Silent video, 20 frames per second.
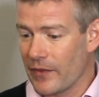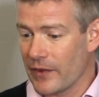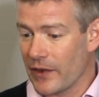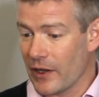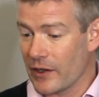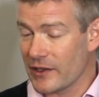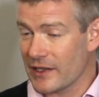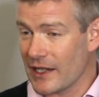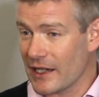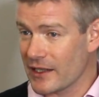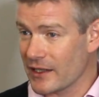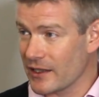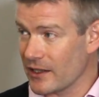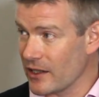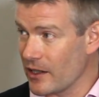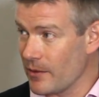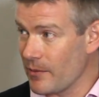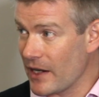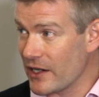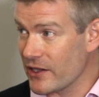Those sectors
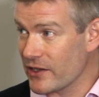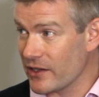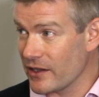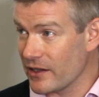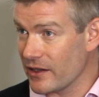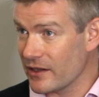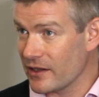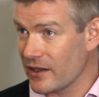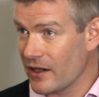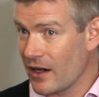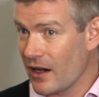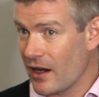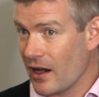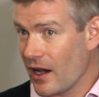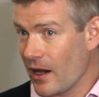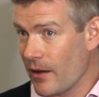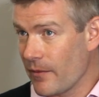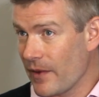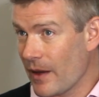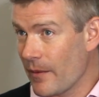that you mentioned,
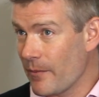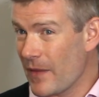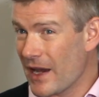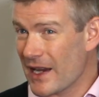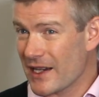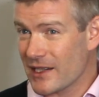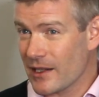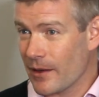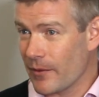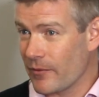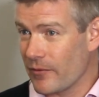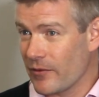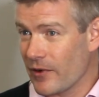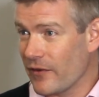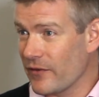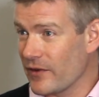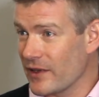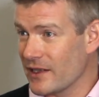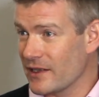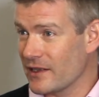that makes up
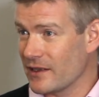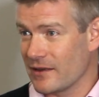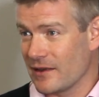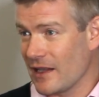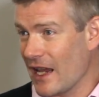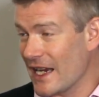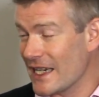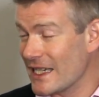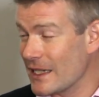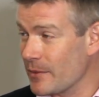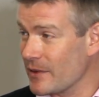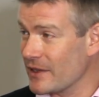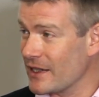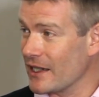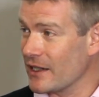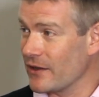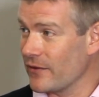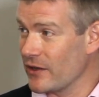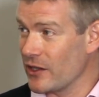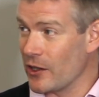roughly
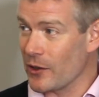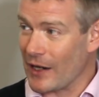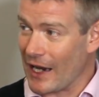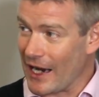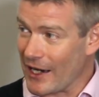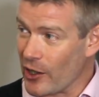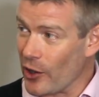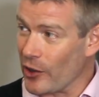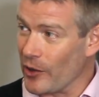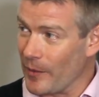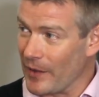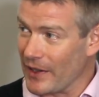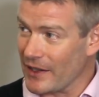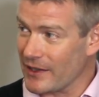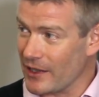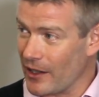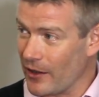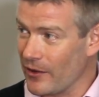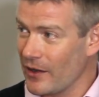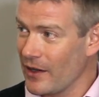80% of the UK
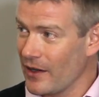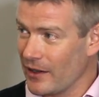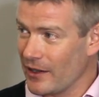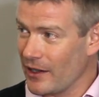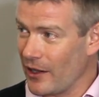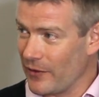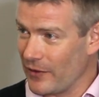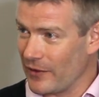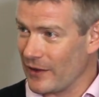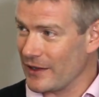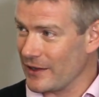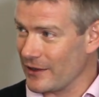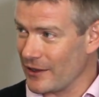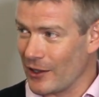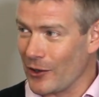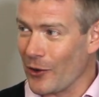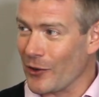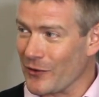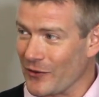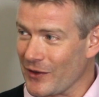economy. So you know, this is
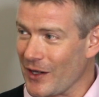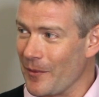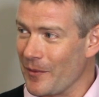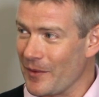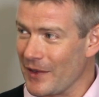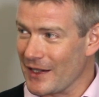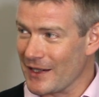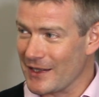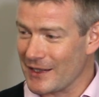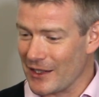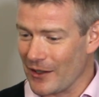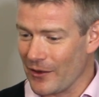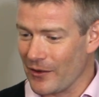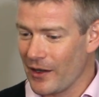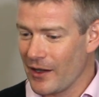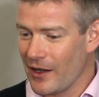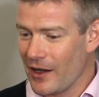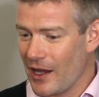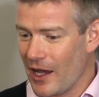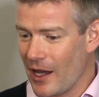a lot of companies
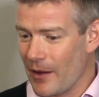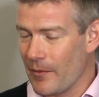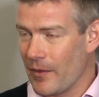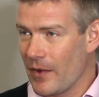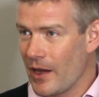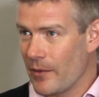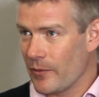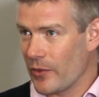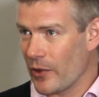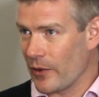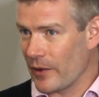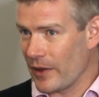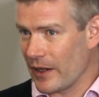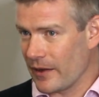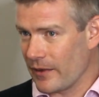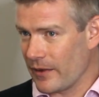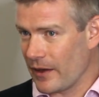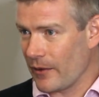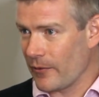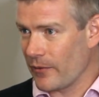still,
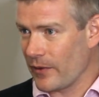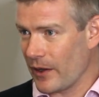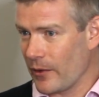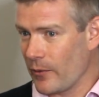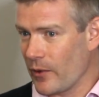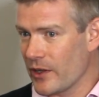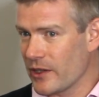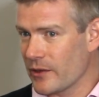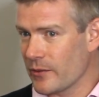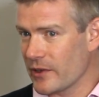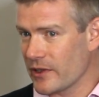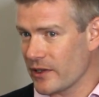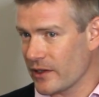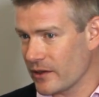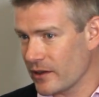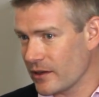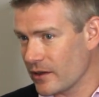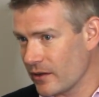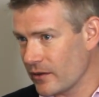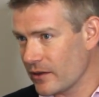but they're ones which
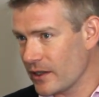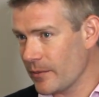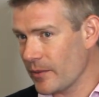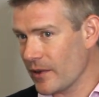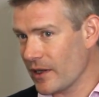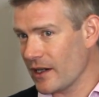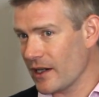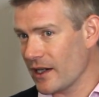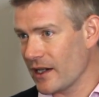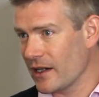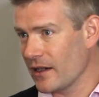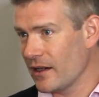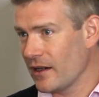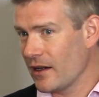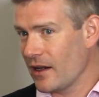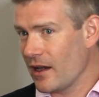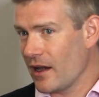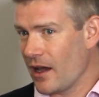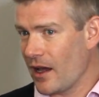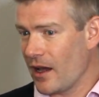are typically
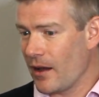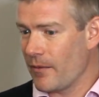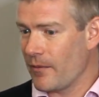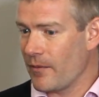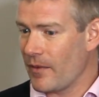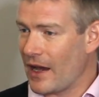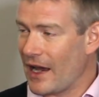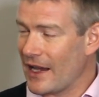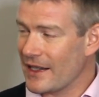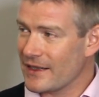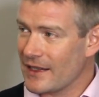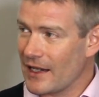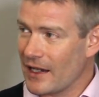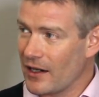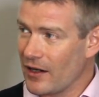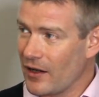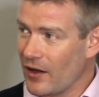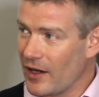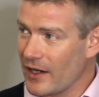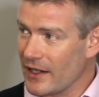
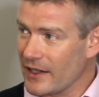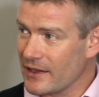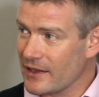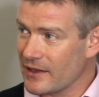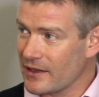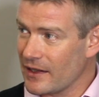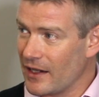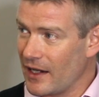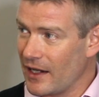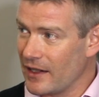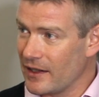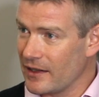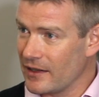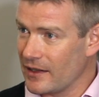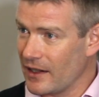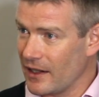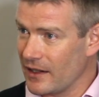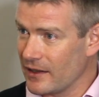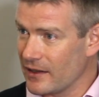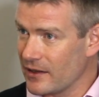asset light
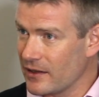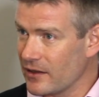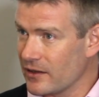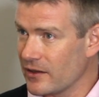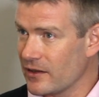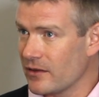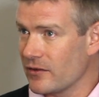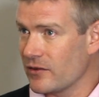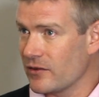and